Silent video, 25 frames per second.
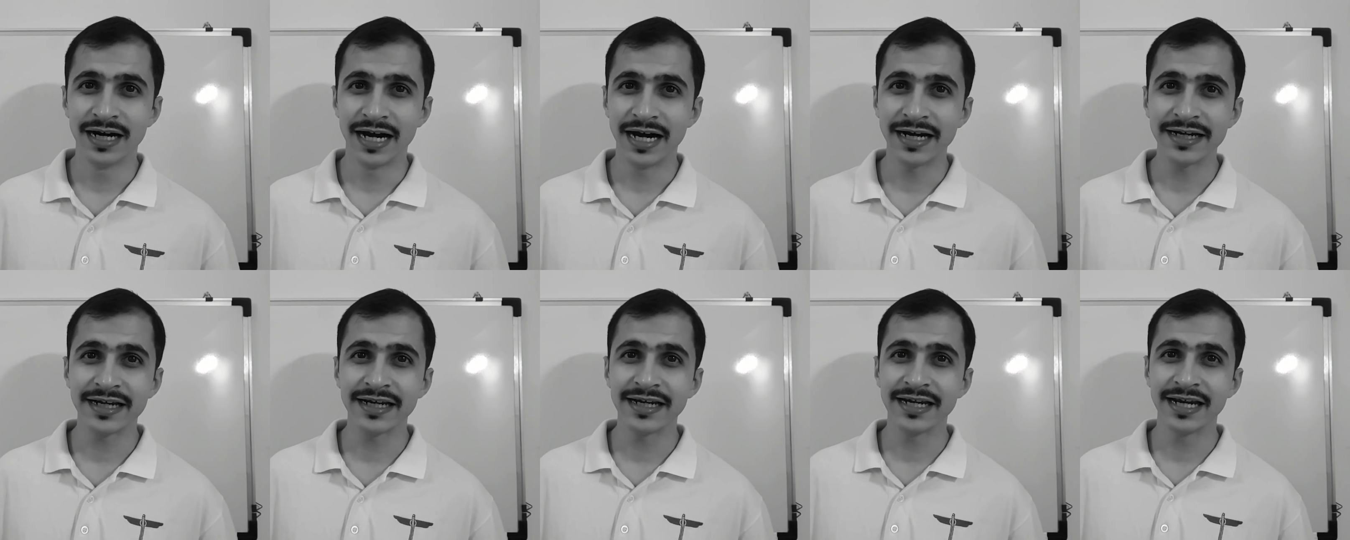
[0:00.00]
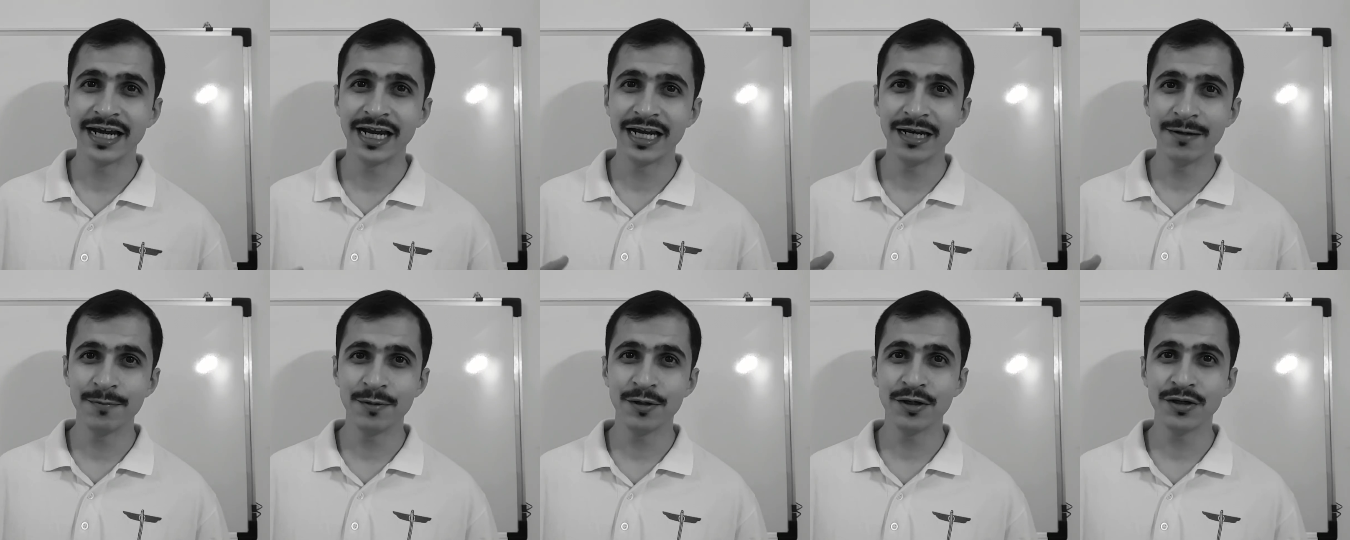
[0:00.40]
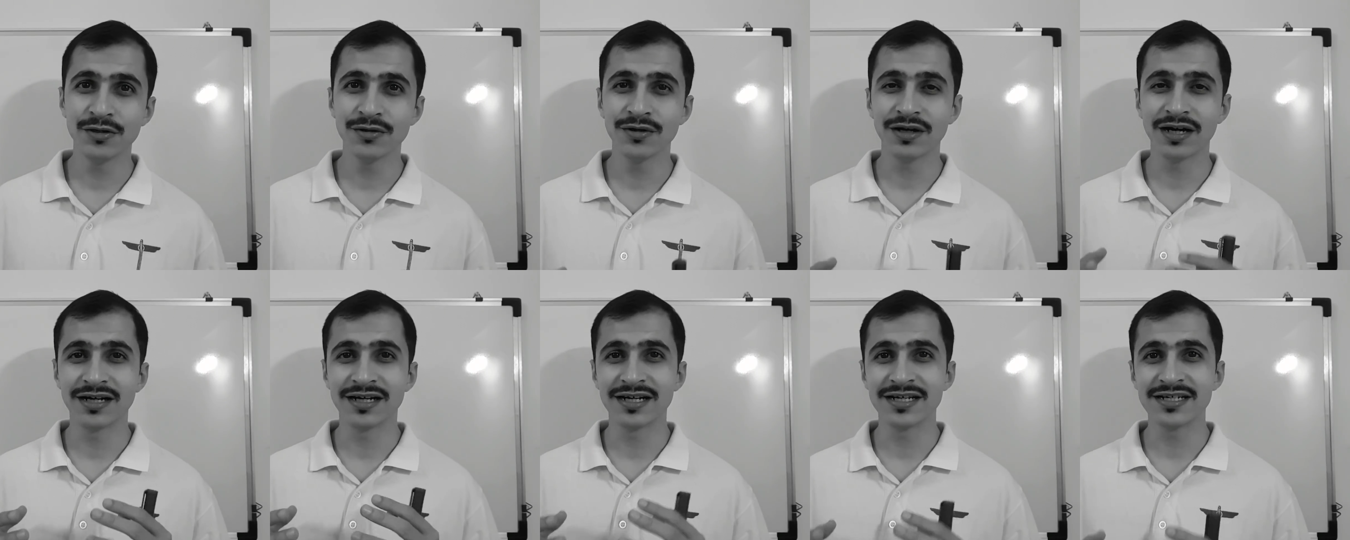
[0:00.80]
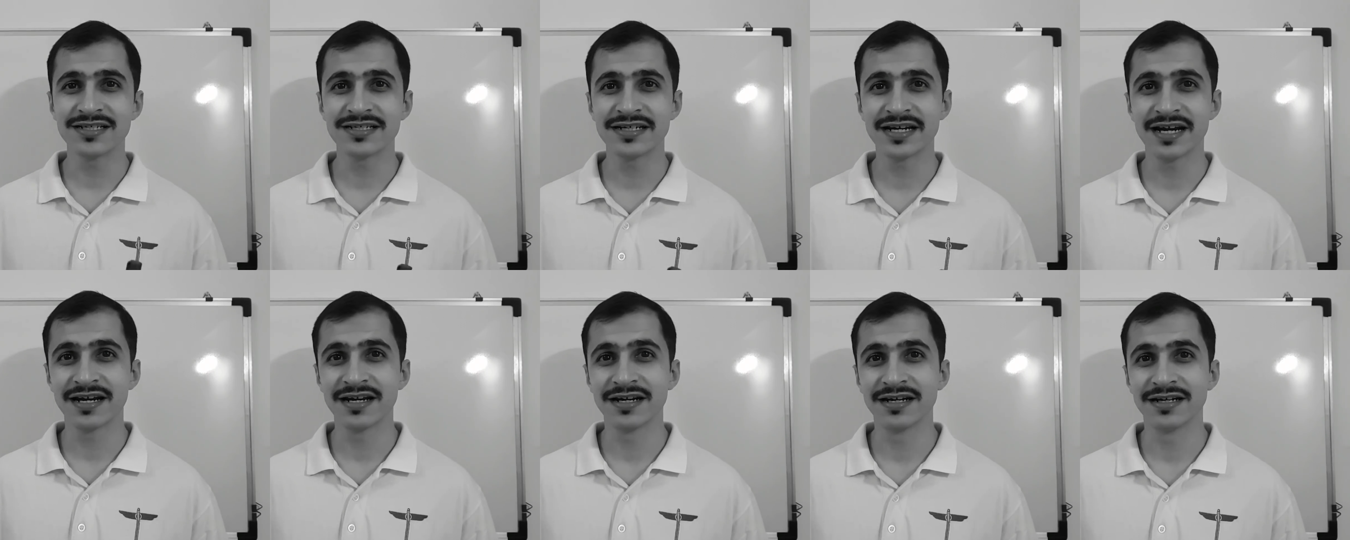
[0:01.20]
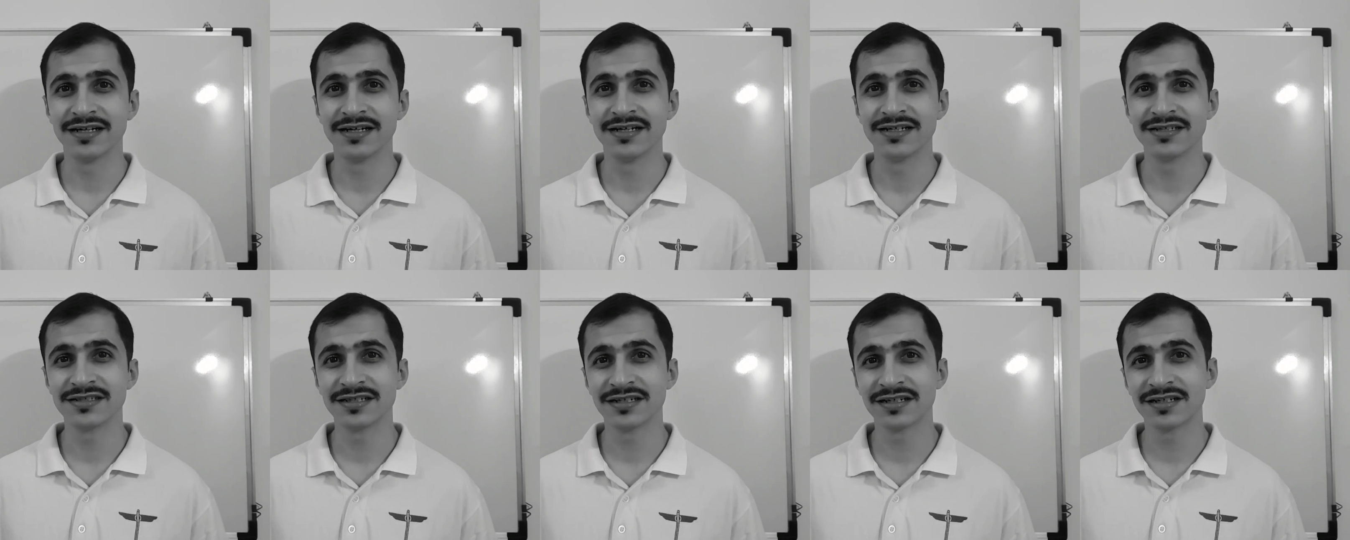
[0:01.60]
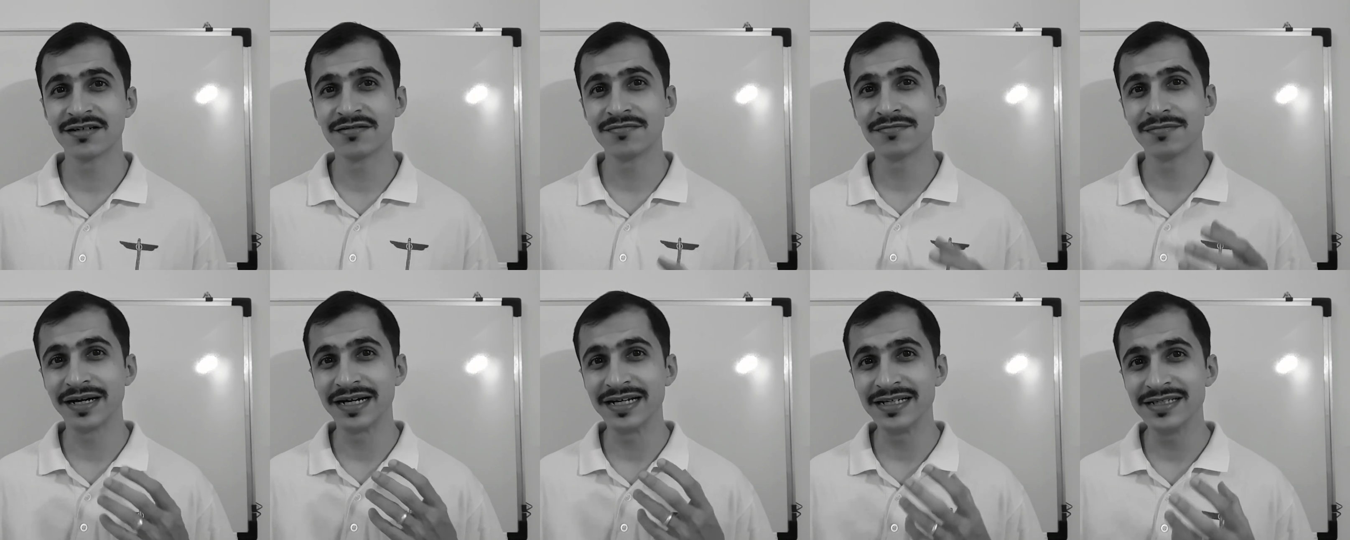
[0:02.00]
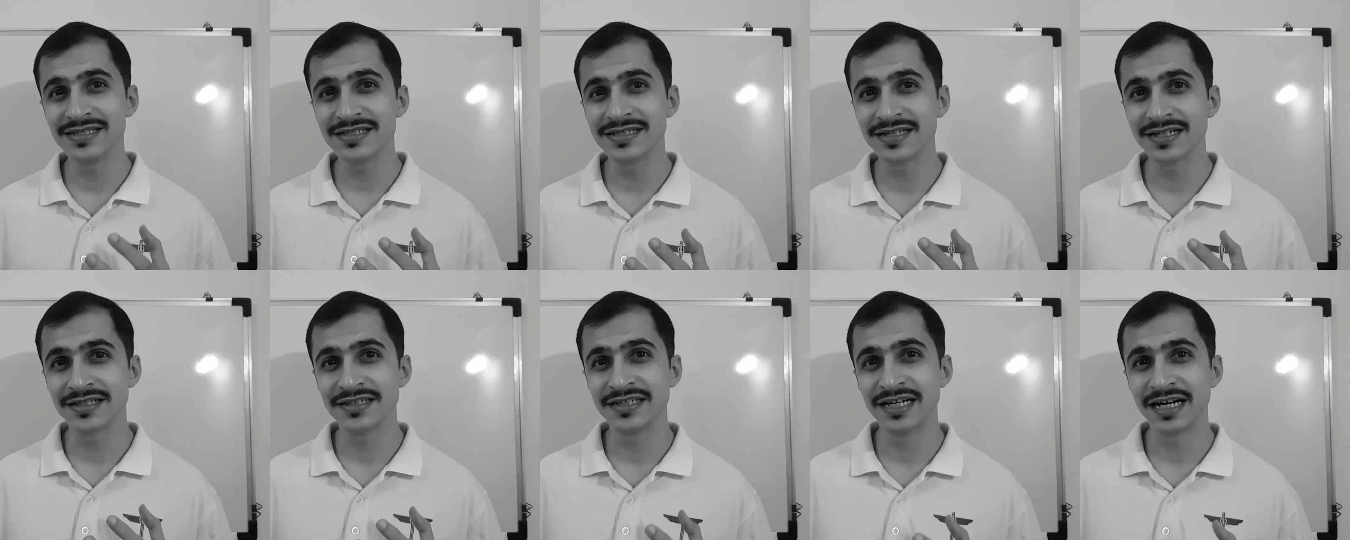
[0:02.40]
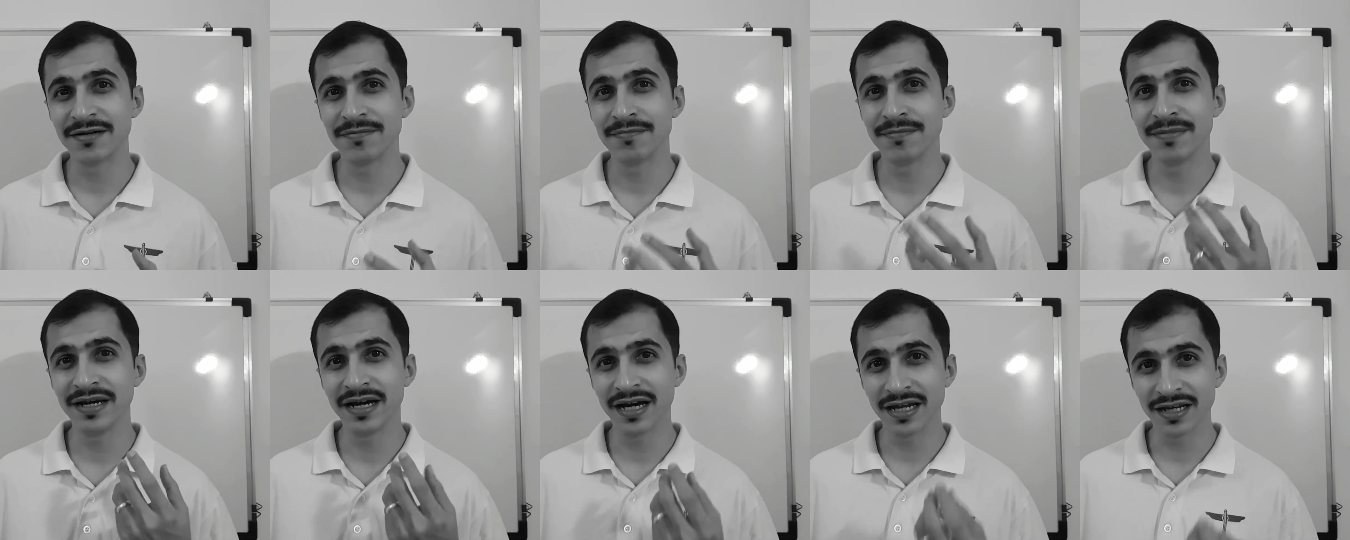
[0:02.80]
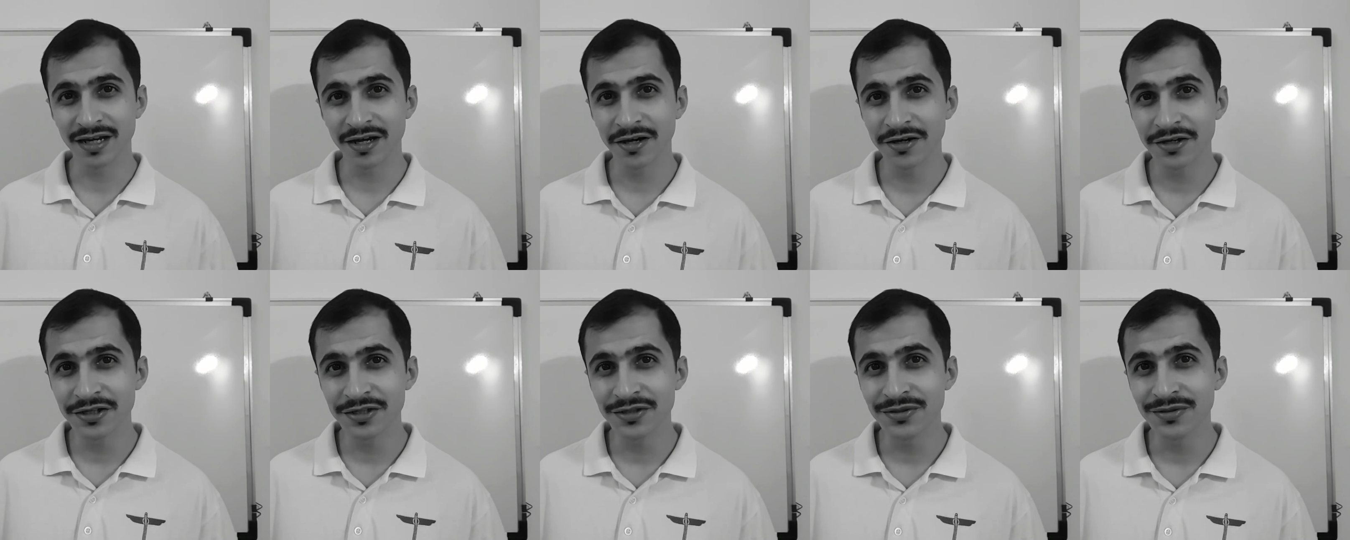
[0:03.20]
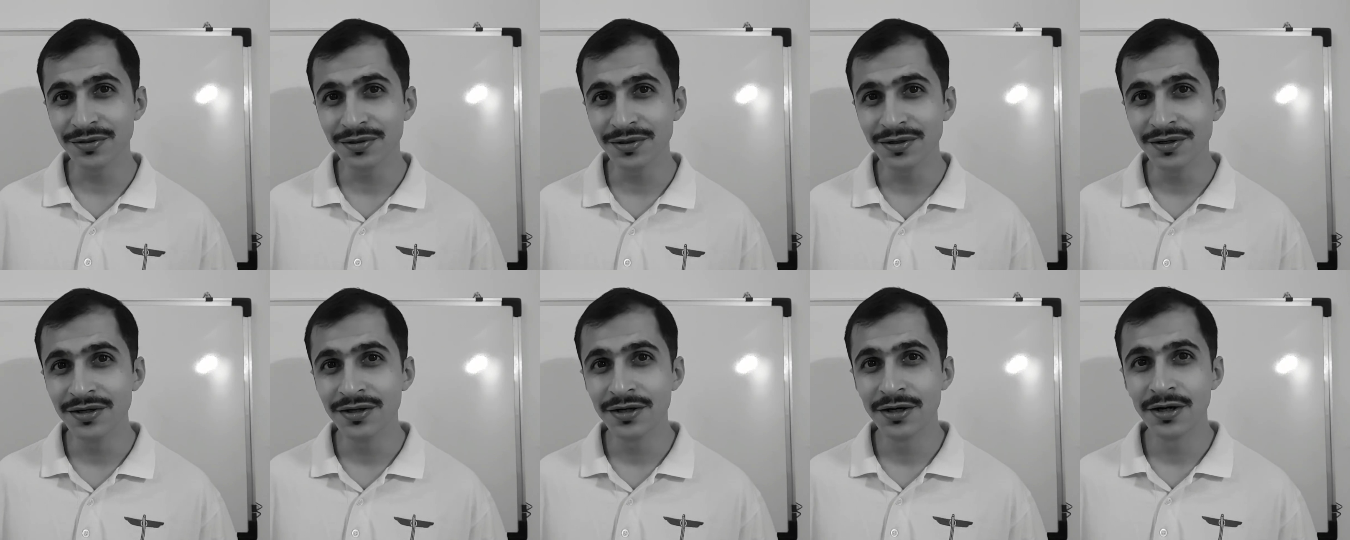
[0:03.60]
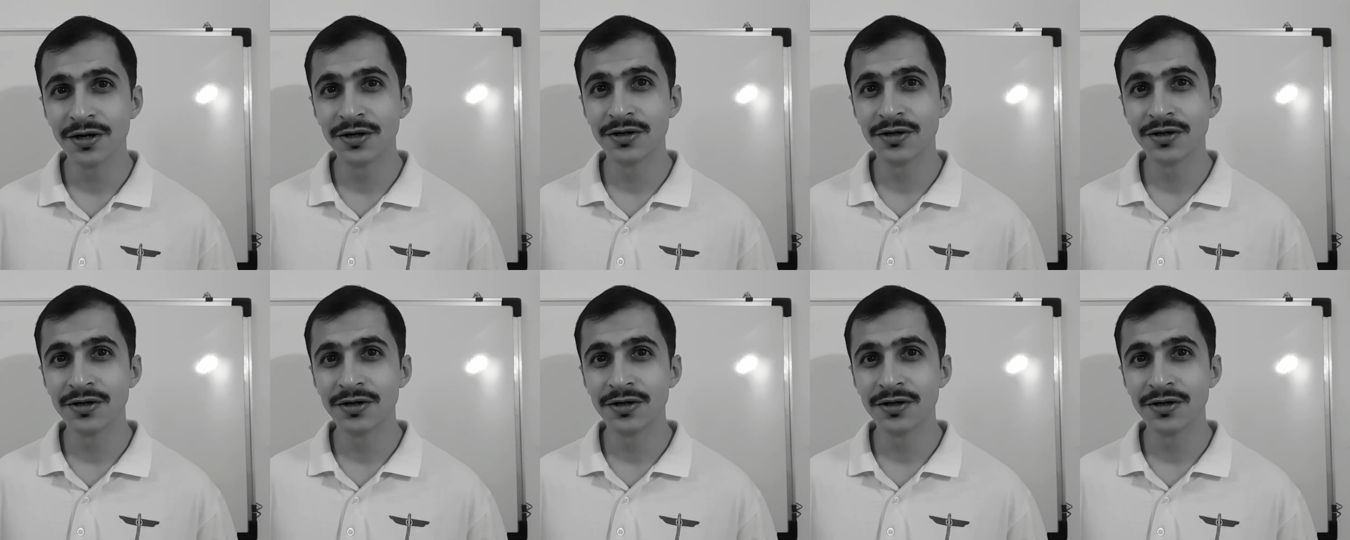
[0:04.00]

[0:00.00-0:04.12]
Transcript: I can help you to understand a certain mindset that may allow you